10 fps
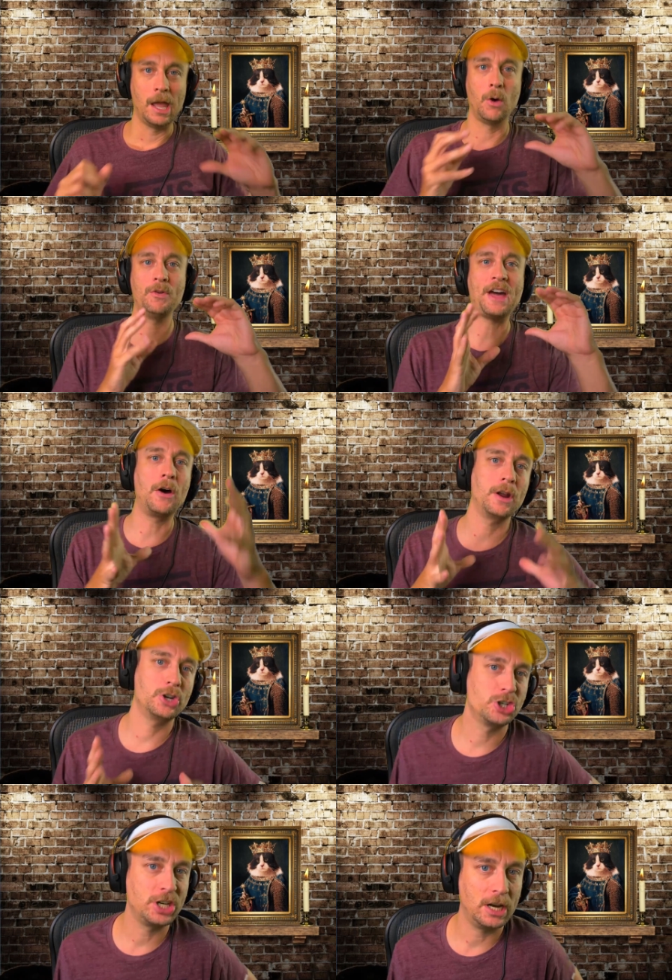and without
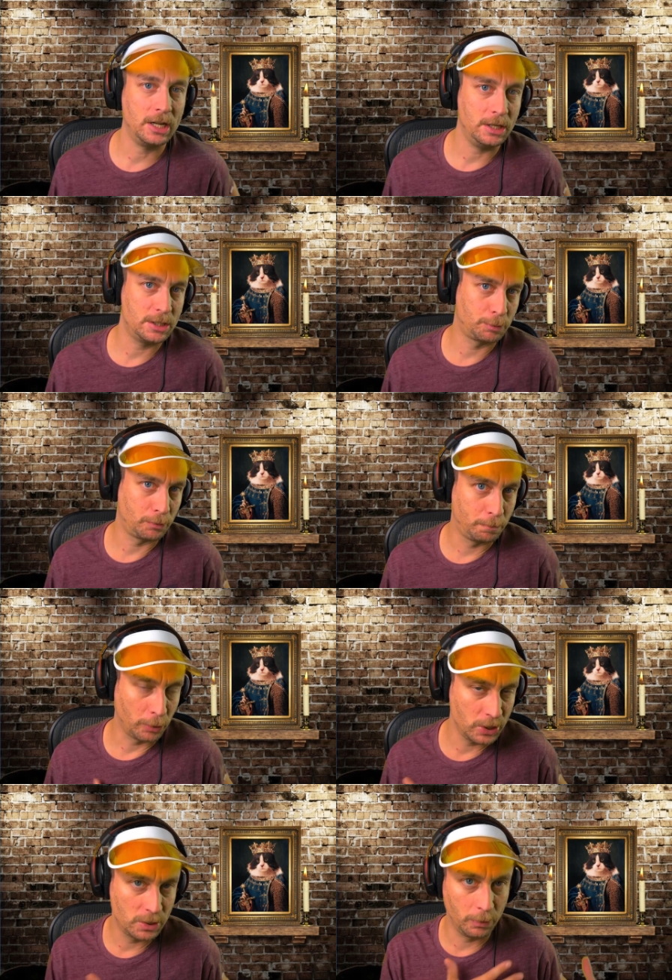understanding these
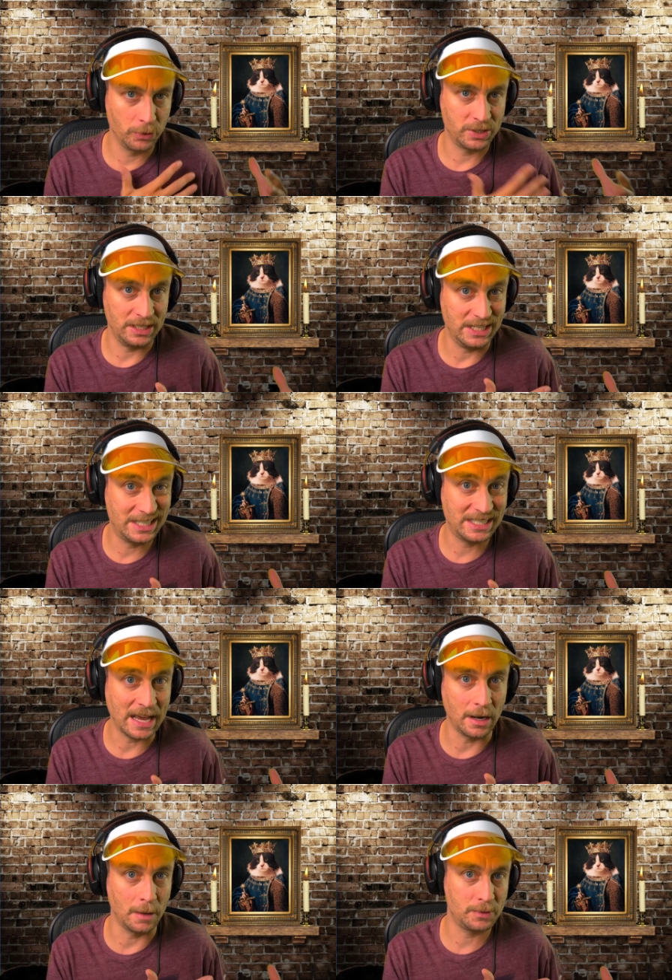principles and these
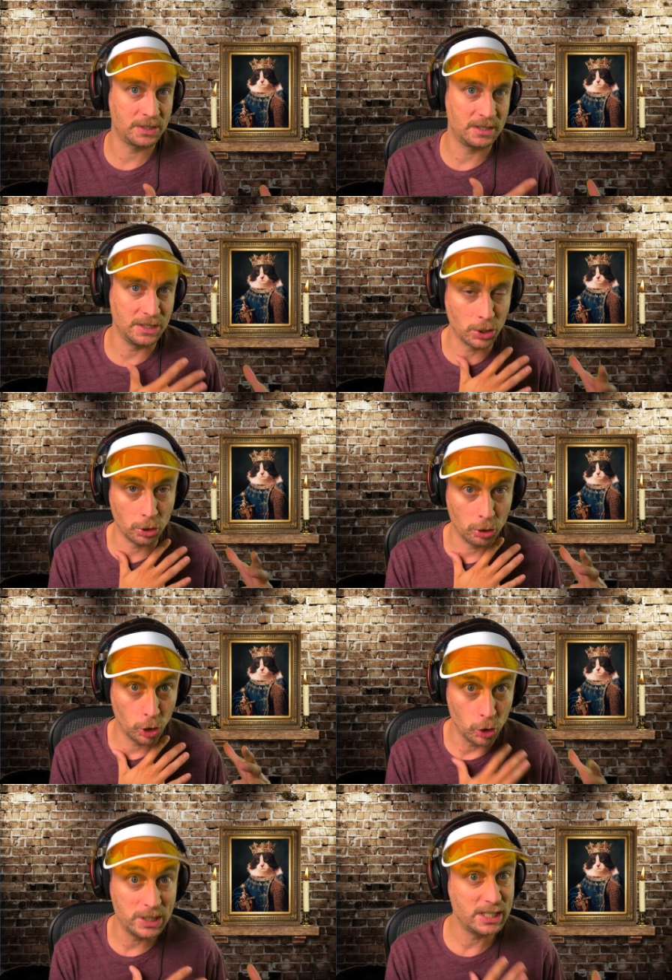setups, these are
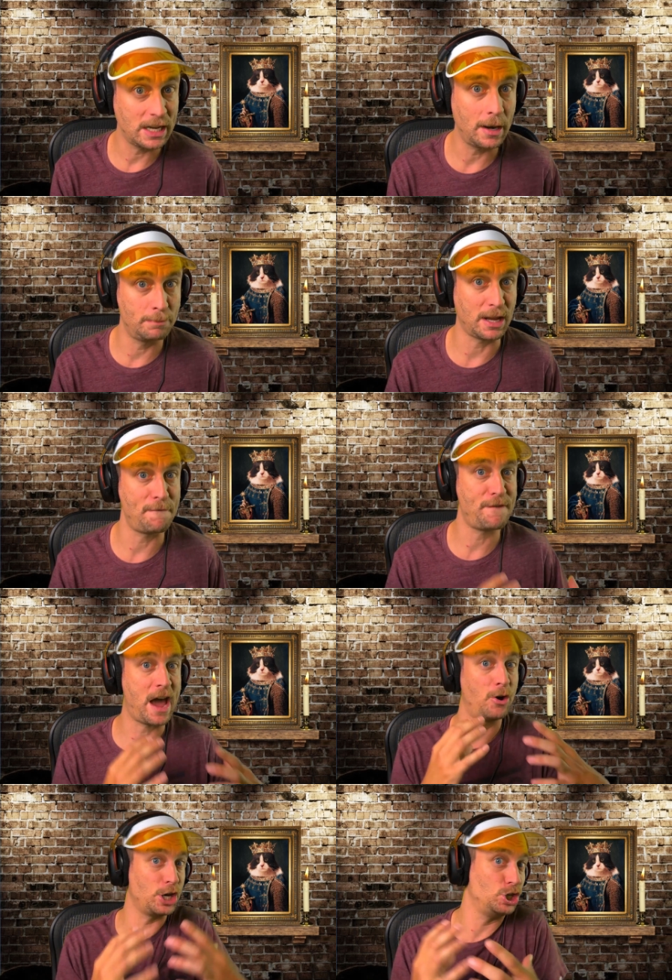good setups I
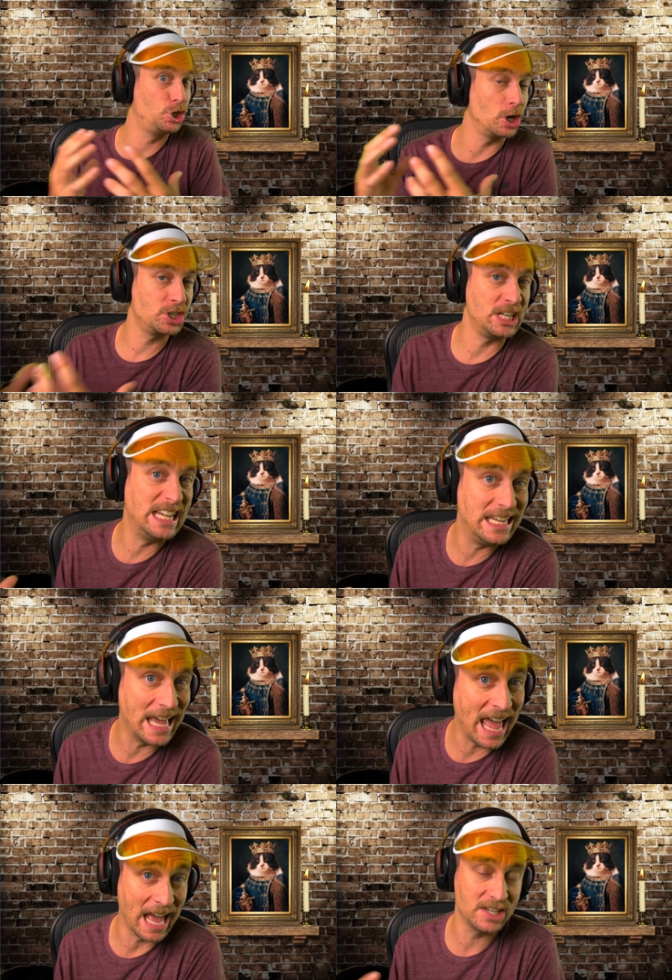found in just
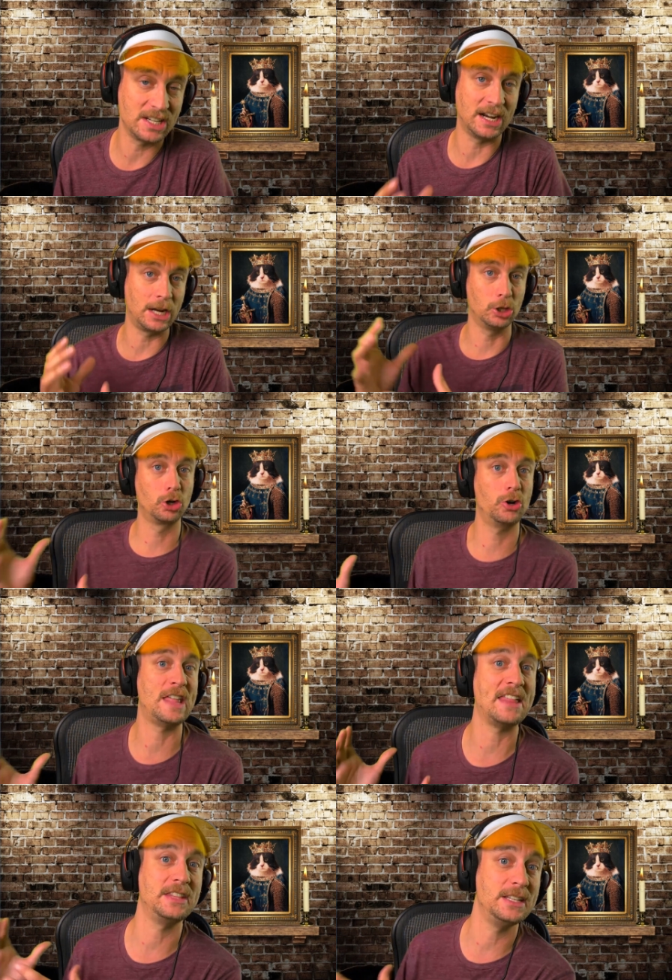ES. And I learned
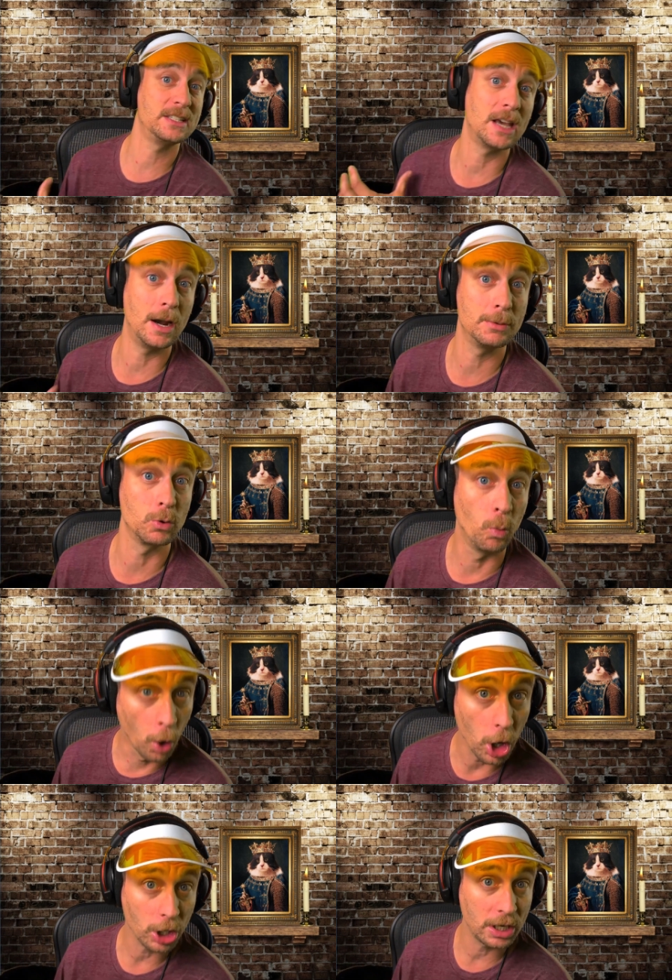that these setups
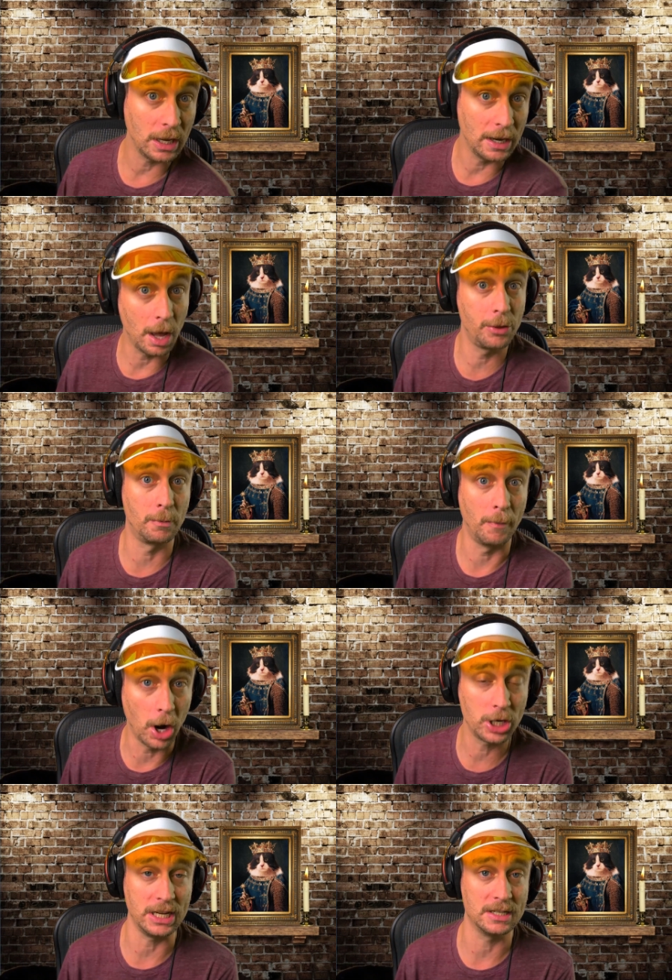work in other
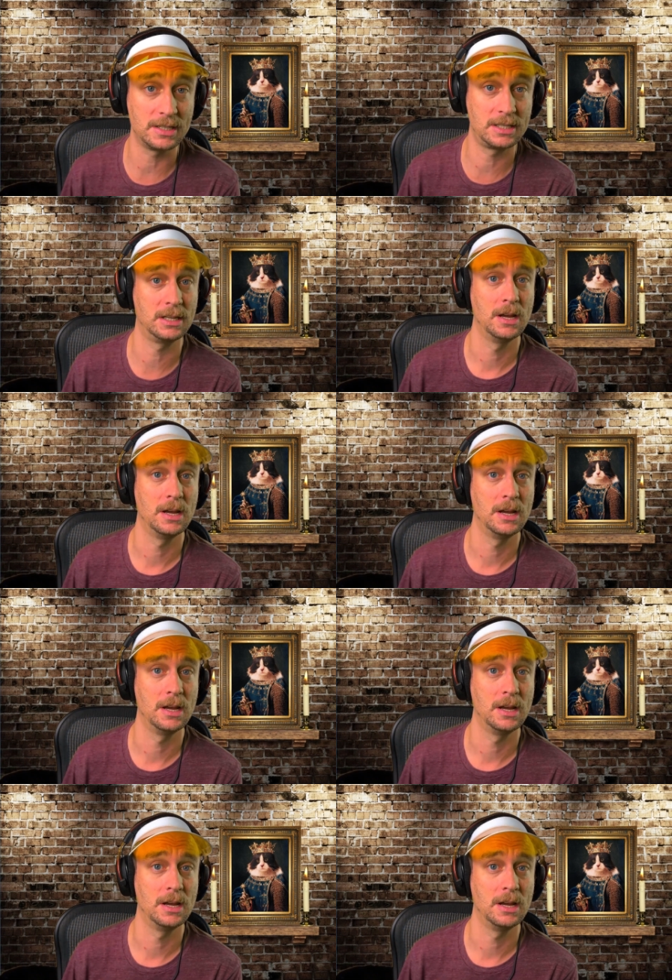markets.